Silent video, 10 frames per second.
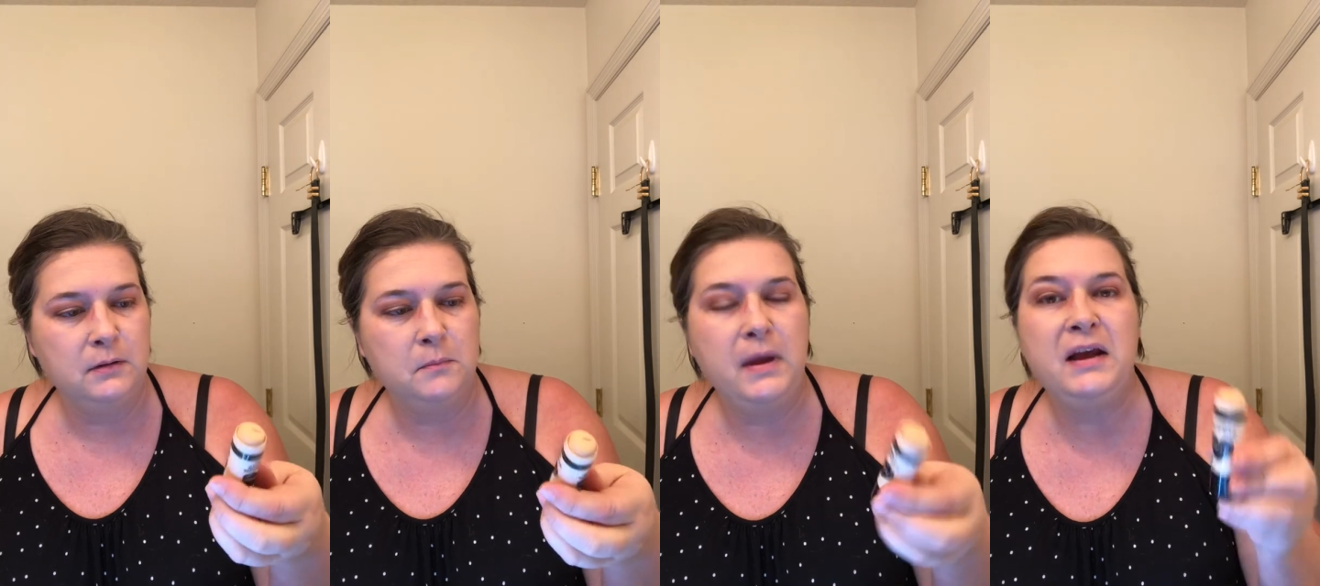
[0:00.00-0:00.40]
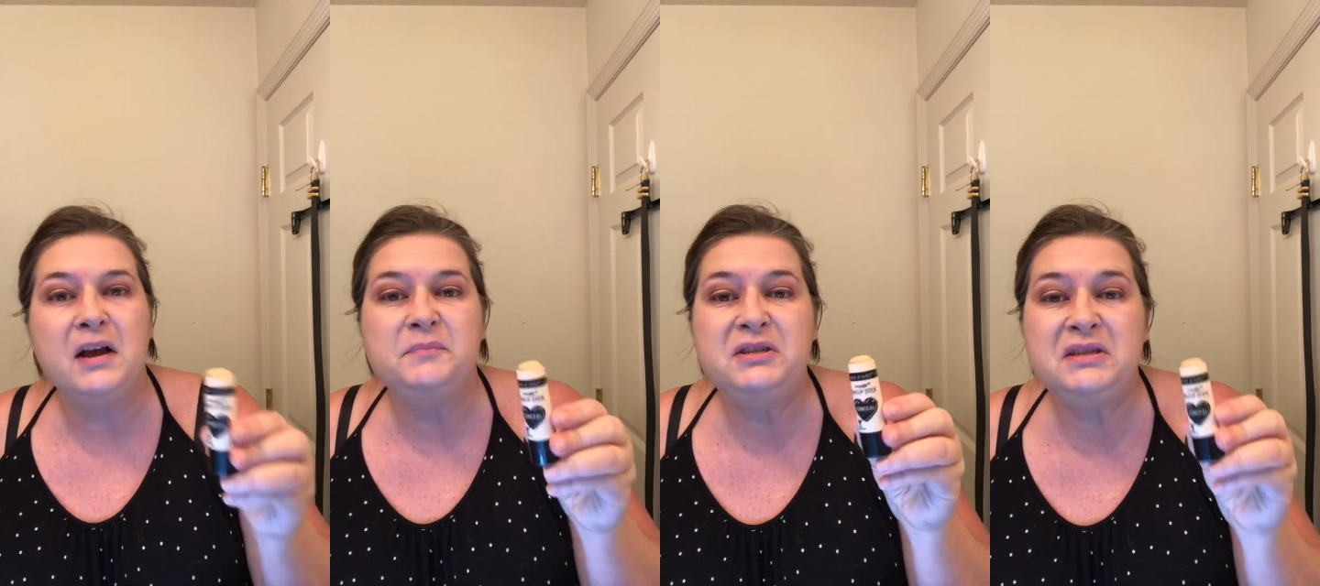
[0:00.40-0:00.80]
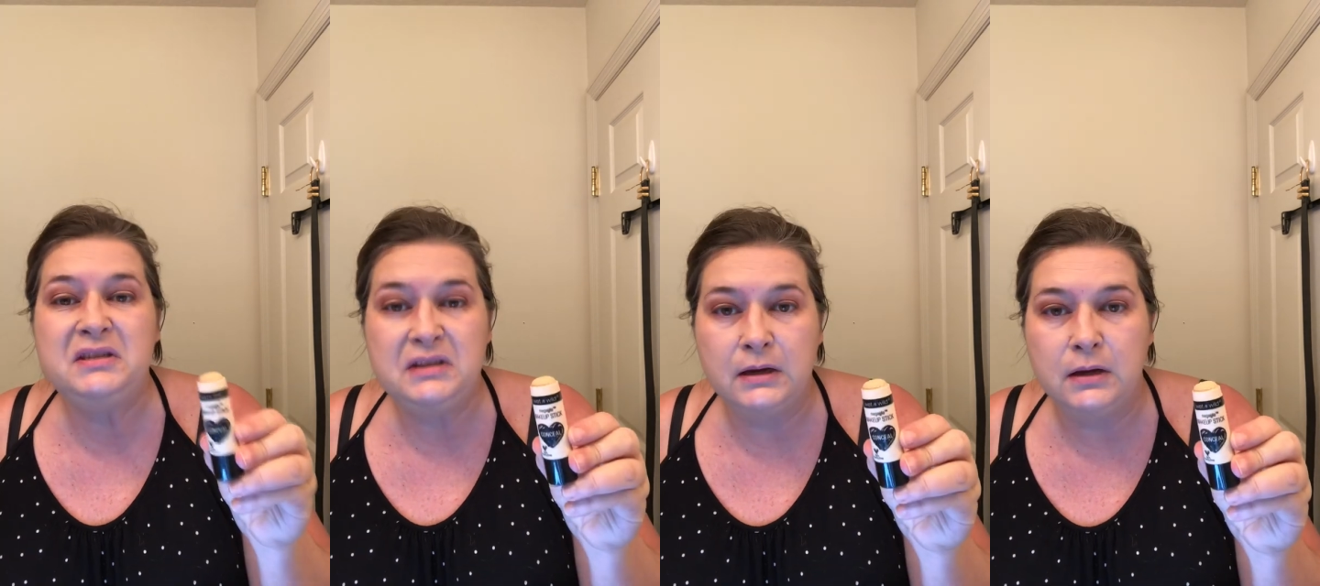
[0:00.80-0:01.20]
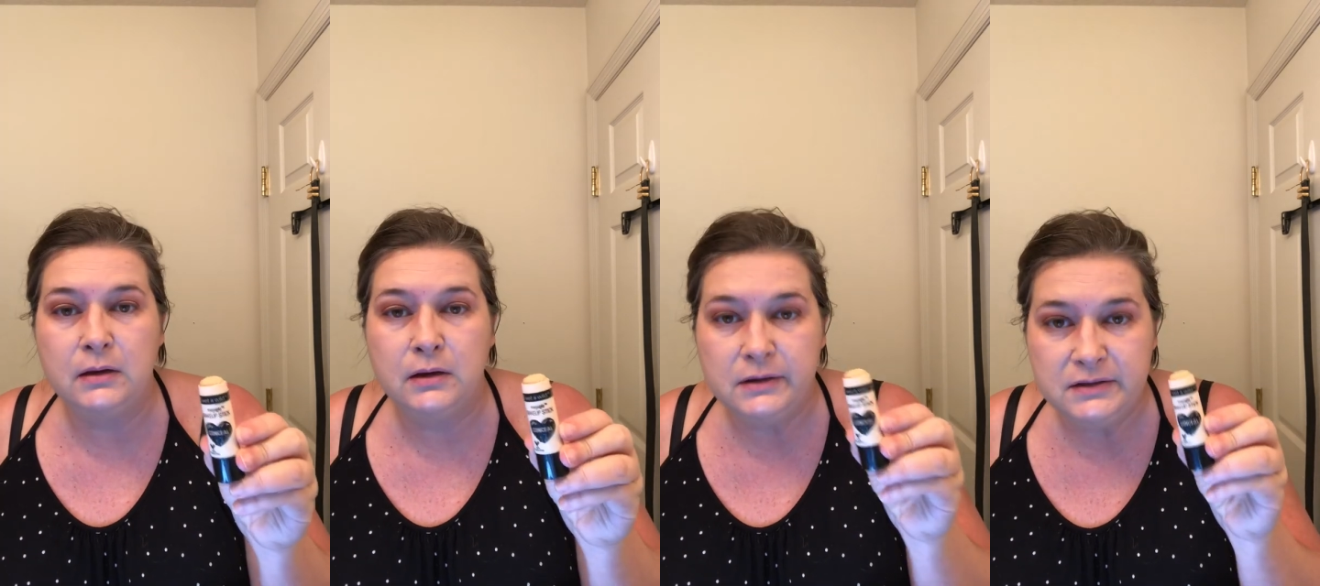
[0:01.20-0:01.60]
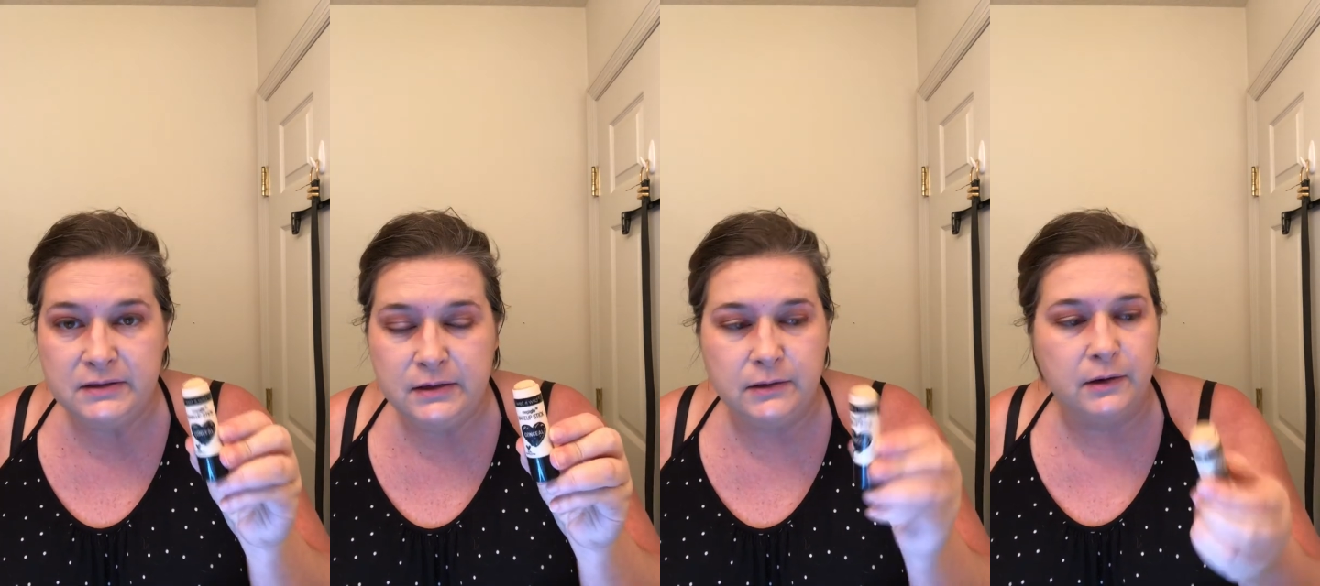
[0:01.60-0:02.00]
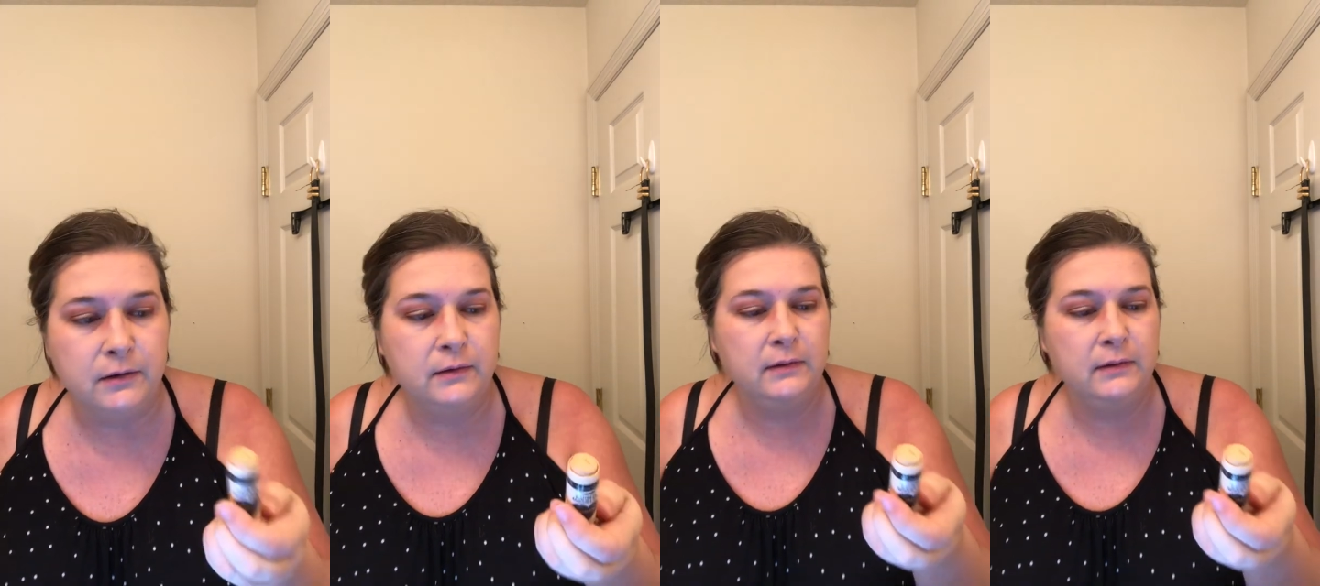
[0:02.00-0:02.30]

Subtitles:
Makeup Stick Concealer.